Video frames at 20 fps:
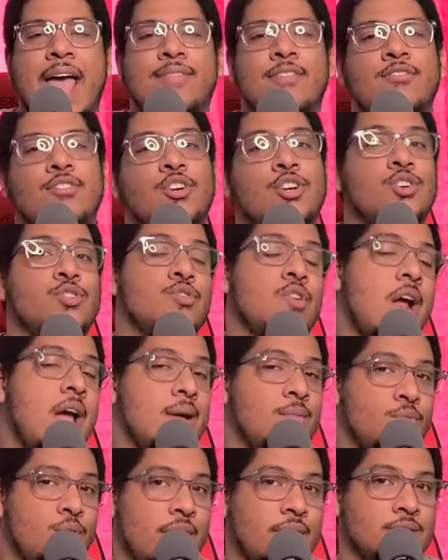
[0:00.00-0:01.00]
then the
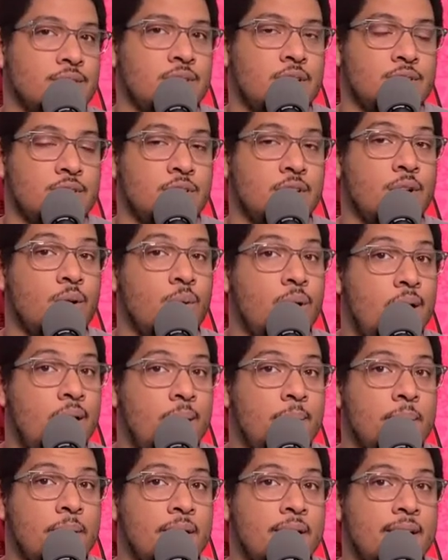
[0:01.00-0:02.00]
crime rate starts to go
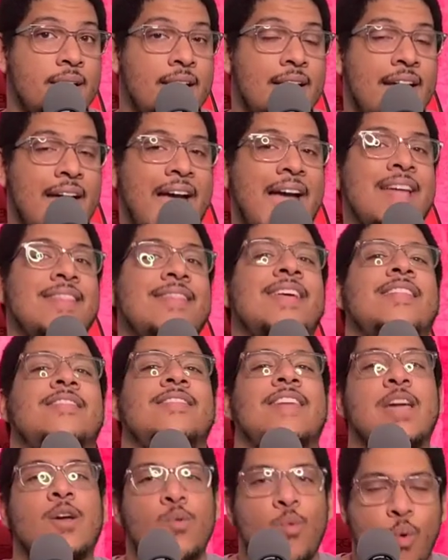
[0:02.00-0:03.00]
up and then
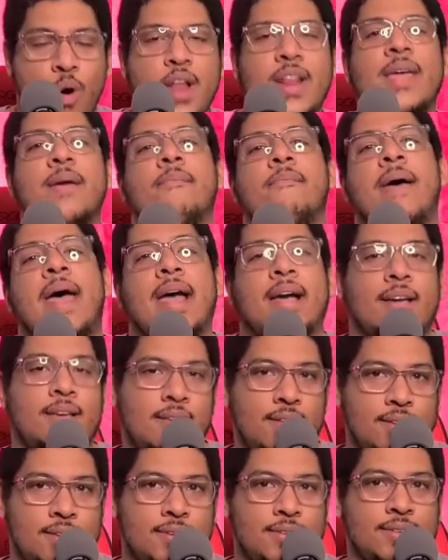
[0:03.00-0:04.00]
they want him back.
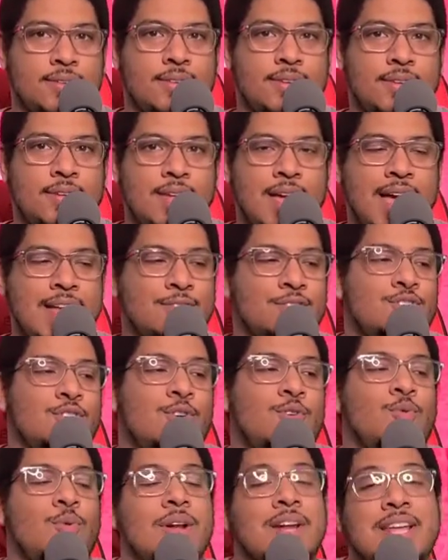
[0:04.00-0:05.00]
And
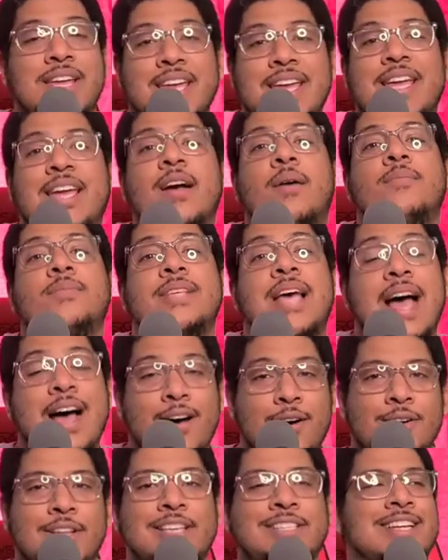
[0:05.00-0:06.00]
so when he comes
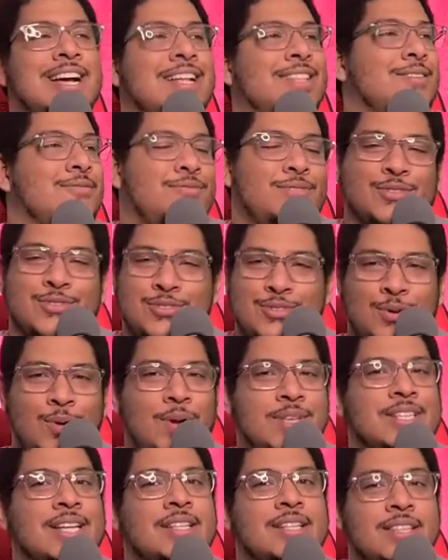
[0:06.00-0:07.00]
out, he's got the full suit,
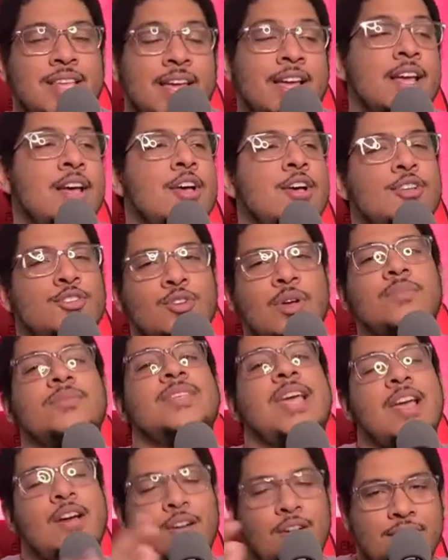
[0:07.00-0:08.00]
he's got the thing. So I'm
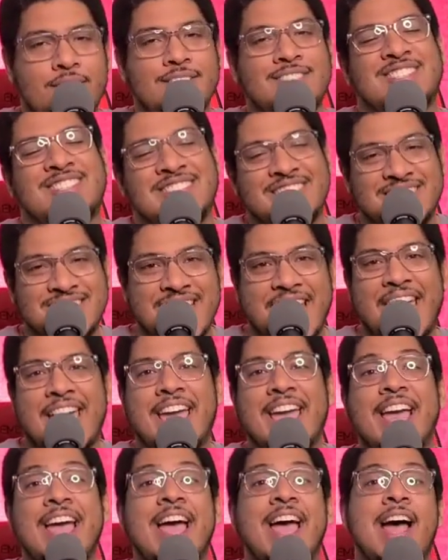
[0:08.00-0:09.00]
saying all of this to
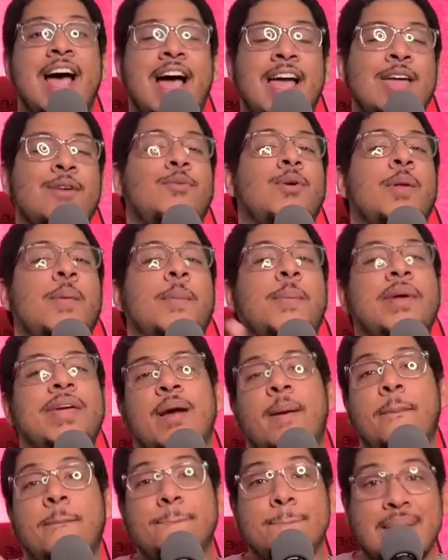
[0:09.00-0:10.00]
say, it would be
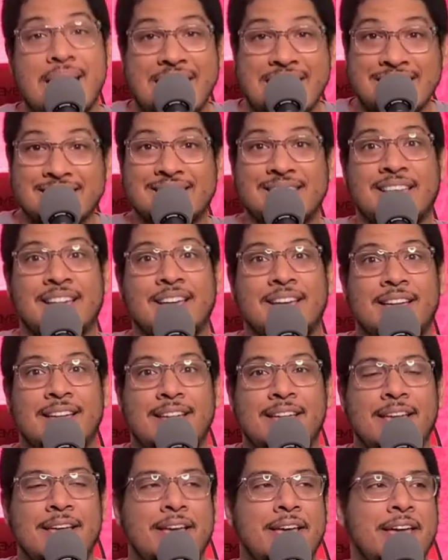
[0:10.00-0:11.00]
amazing
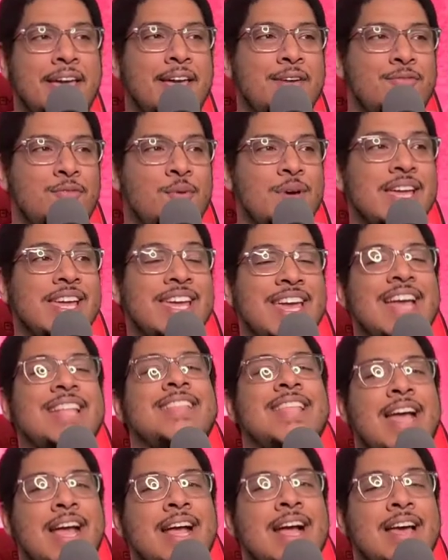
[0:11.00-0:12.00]
if we get
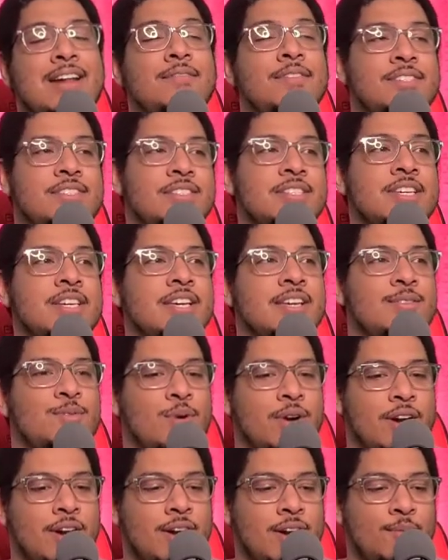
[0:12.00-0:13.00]
that kind of a scene
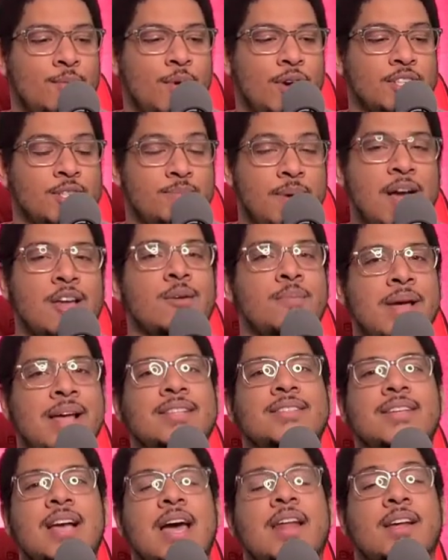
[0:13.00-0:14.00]
where, where
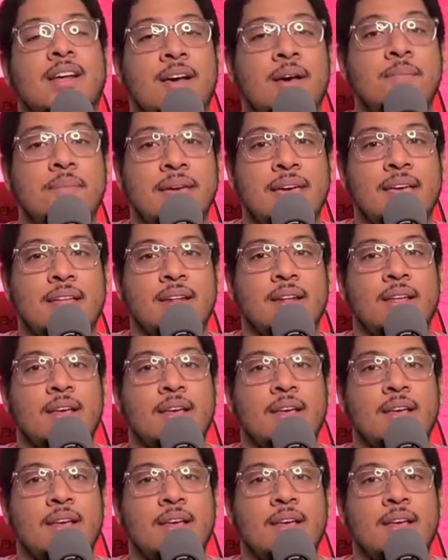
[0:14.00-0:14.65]
Spider-Man's got to come in,